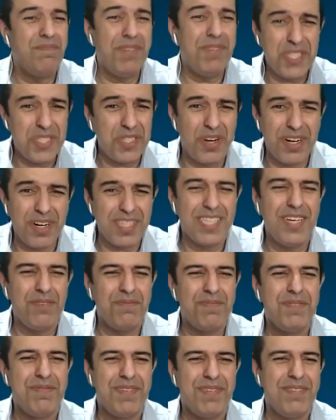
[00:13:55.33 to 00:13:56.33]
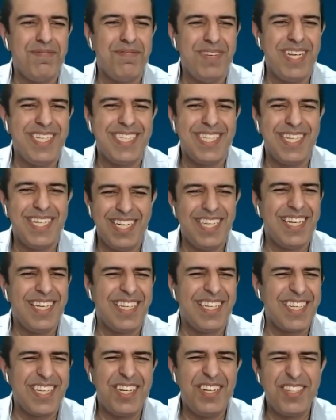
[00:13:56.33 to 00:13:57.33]
Majority of people in Malaysia,
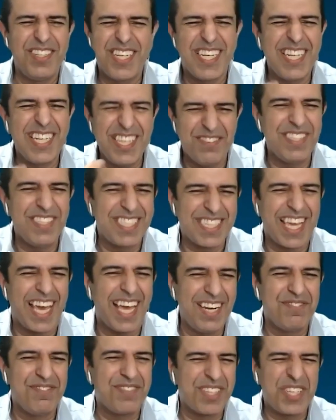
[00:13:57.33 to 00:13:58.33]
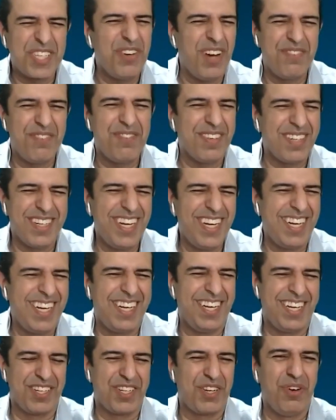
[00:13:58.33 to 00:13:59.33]
didn't even scan a QR
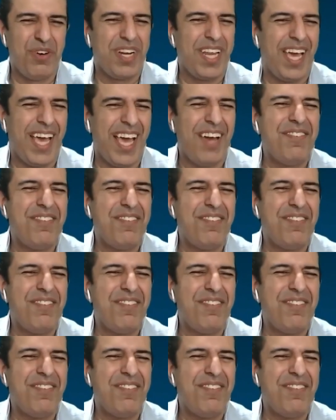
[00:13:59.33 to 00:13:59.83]
code